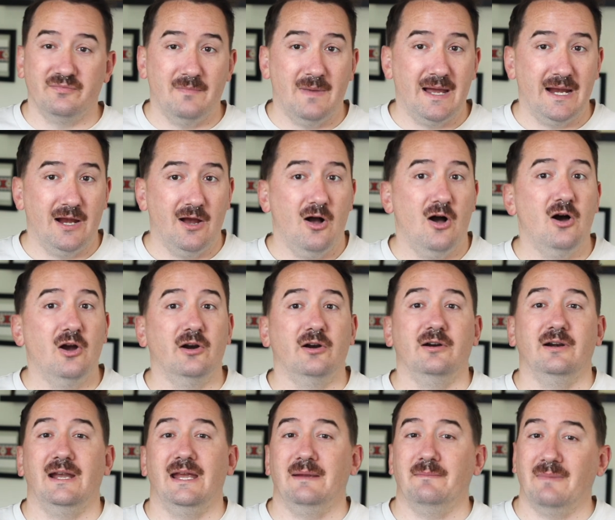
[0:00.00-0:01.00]
my
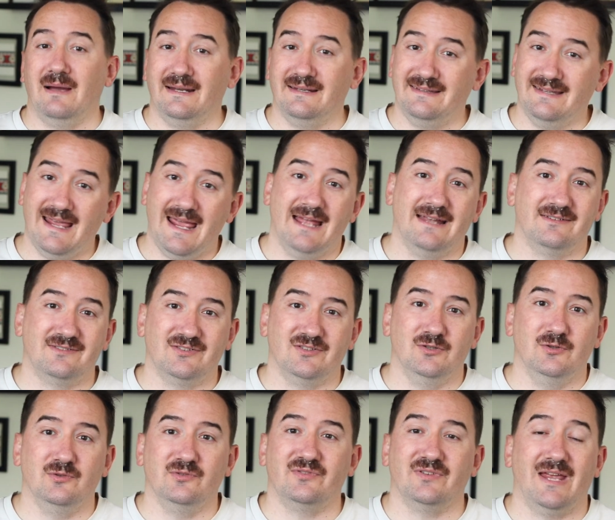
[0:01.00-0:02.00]
art and my
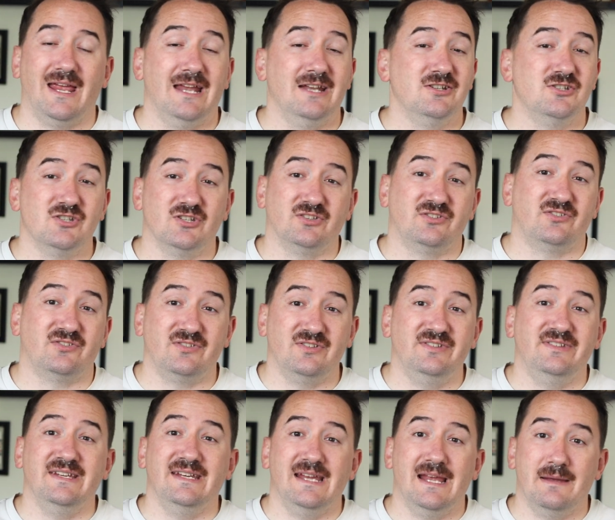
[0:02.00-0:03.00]
tattoos, and just
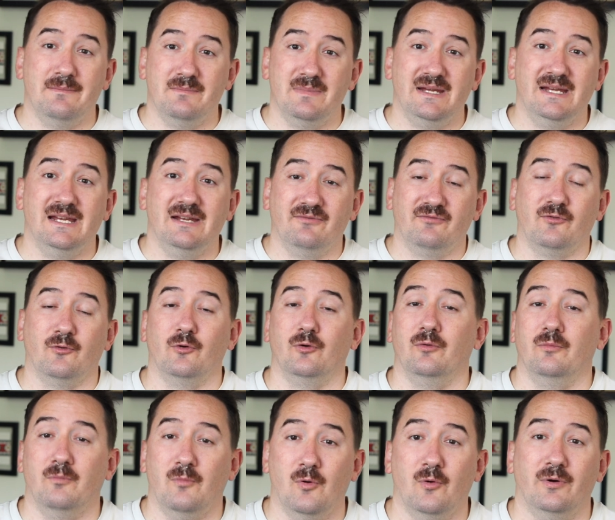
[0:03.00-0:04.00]
DM me for
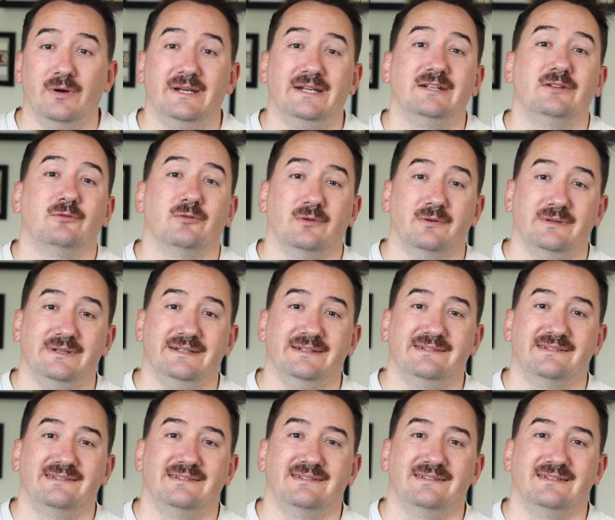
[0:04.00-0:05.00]
more
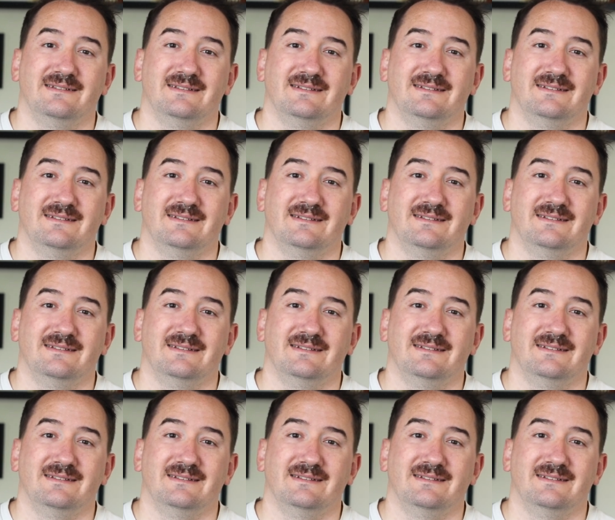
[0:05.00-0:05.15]
inquiries.